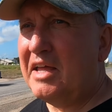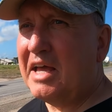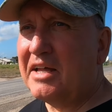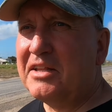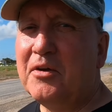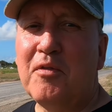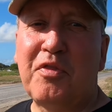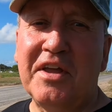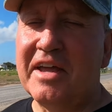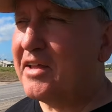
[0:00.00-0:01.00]
Yeah, the good
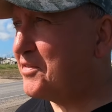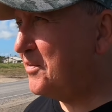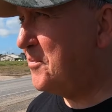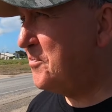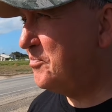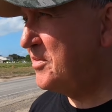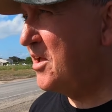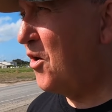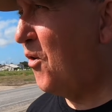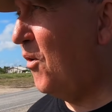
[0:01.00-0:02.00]
thing is
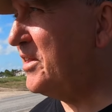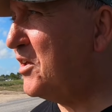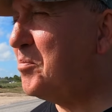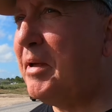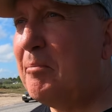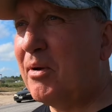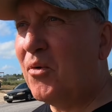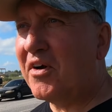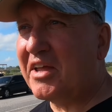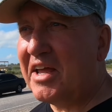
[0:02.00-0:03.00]
all these people
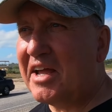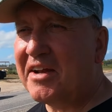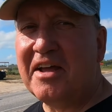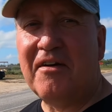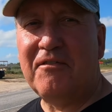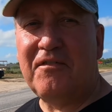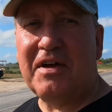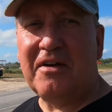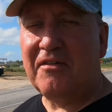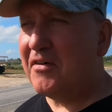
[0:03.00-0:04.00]
working here, they are
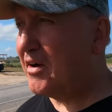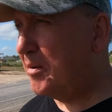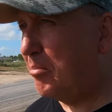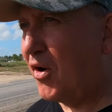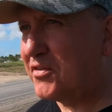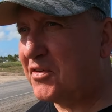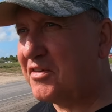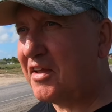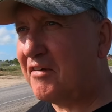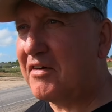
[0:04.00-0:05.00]
very
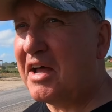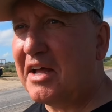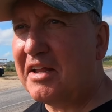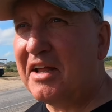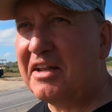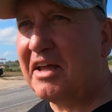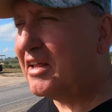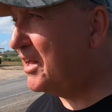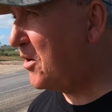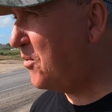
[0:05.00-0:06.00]
positive, and
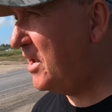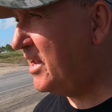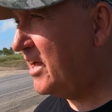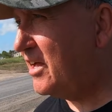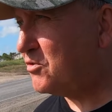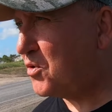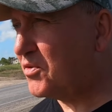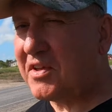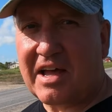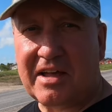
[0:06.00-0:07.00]
they are really
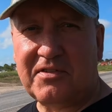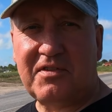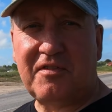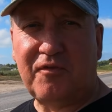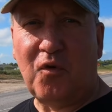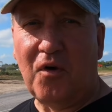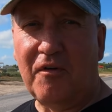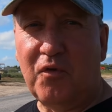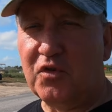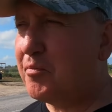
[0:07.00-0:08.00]
enthusiasts
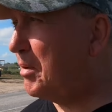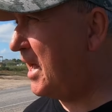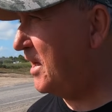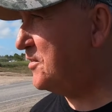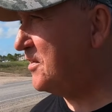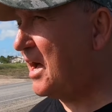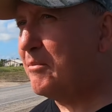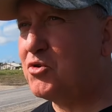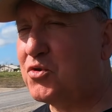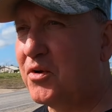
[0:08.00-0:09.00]
for space.
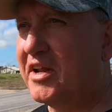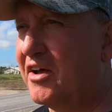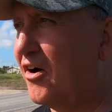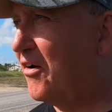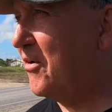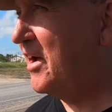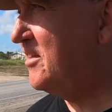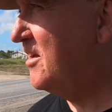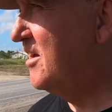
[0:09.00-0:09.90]
I'm sure they are, right?